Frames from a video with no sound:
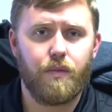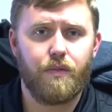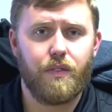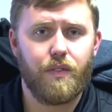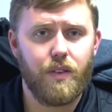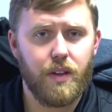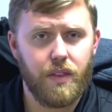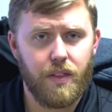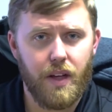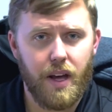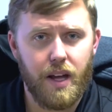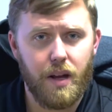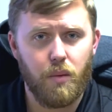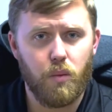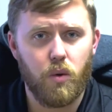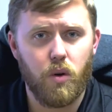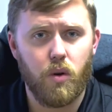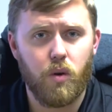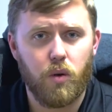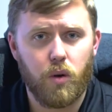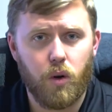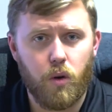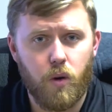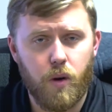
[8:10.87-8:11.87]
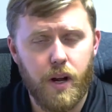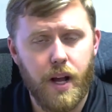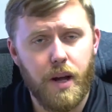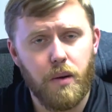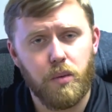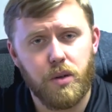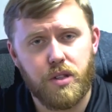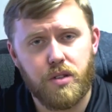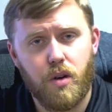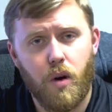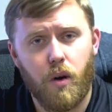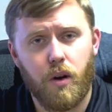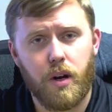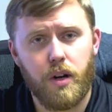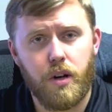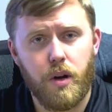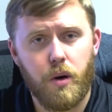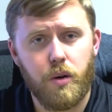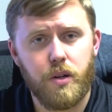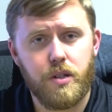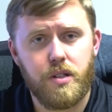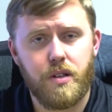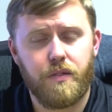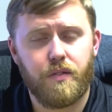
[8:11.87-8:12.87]
they will create what's called a
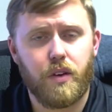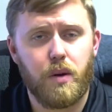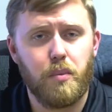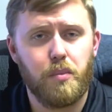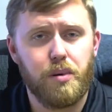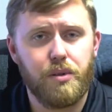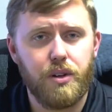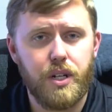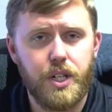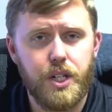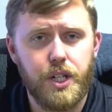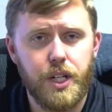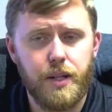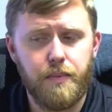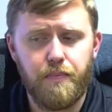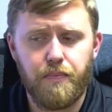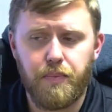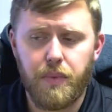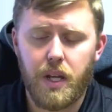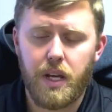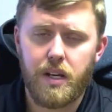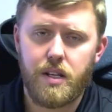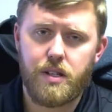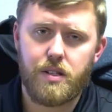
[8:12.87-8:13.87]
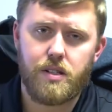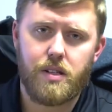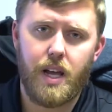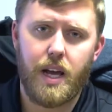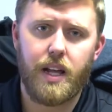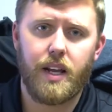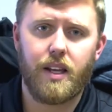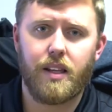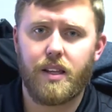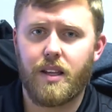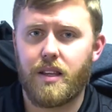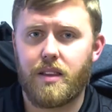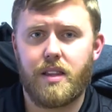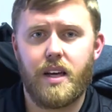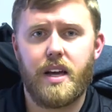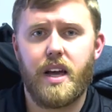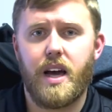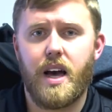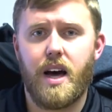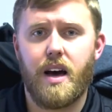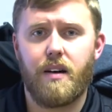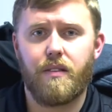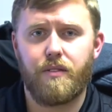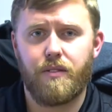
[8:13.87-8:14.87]
notice of completion, stating that they
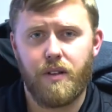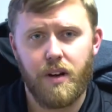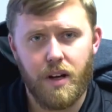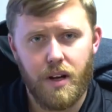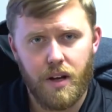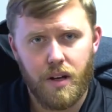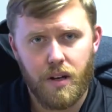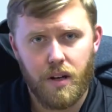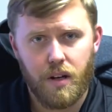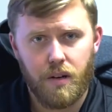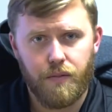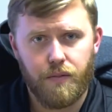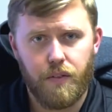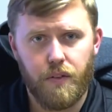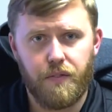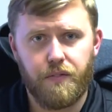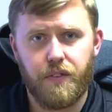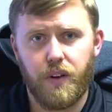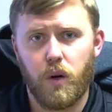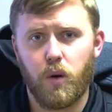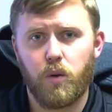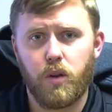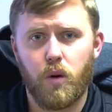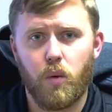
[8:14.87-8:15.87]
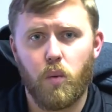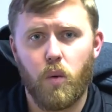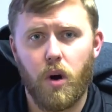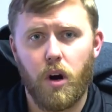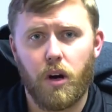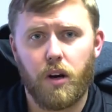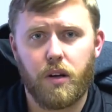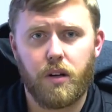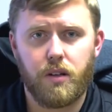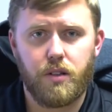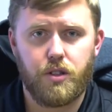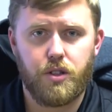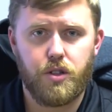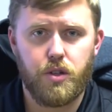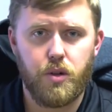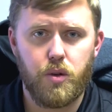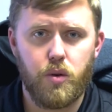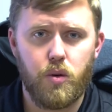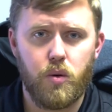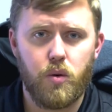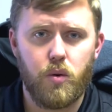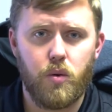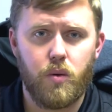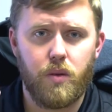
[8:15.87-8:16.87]
have fulfilled the work
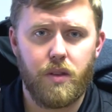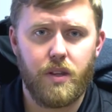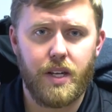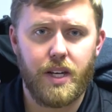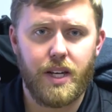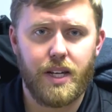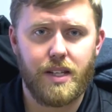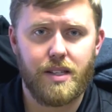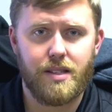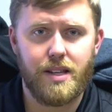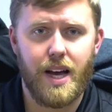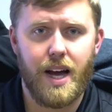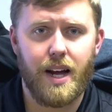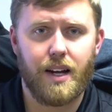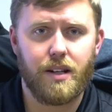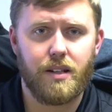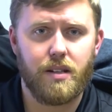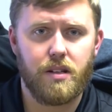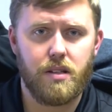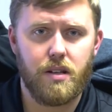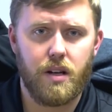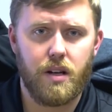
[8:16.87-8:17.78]
to the exact